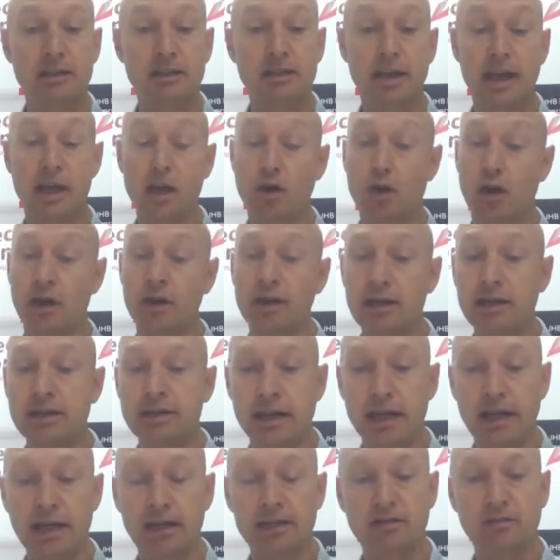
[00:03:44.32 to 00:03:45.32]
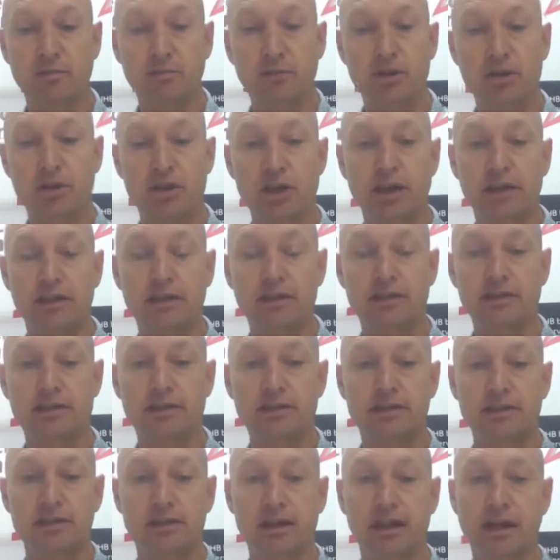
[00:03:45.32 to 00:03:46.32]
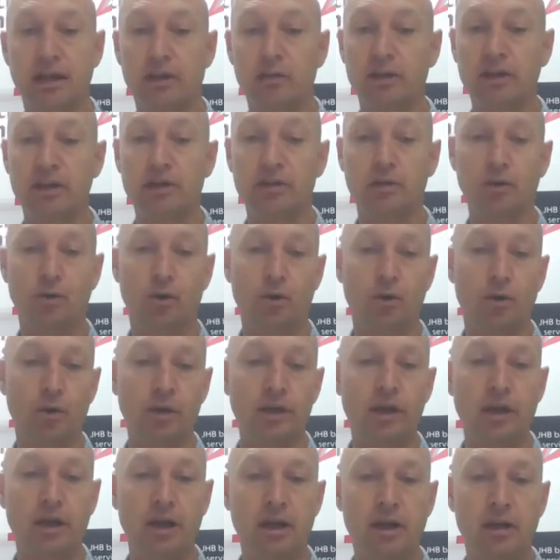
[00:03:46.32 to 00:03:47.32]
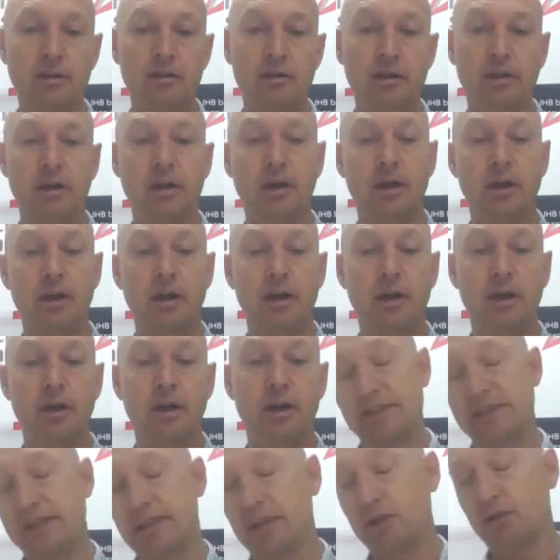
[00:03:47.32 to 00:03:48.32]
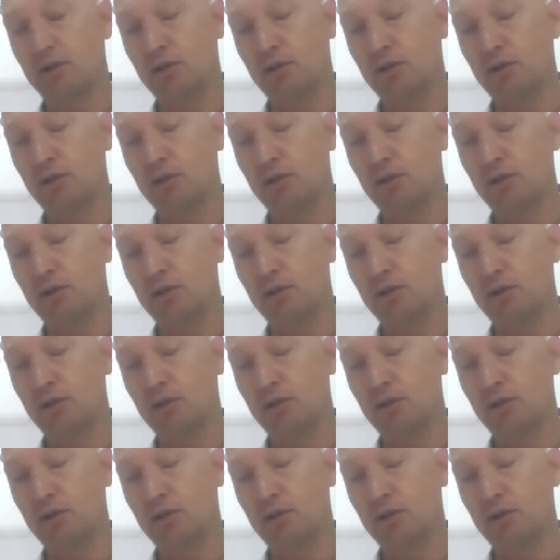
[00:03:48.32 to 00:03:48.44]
and non-interactive projectors. We do your audio. We obviously do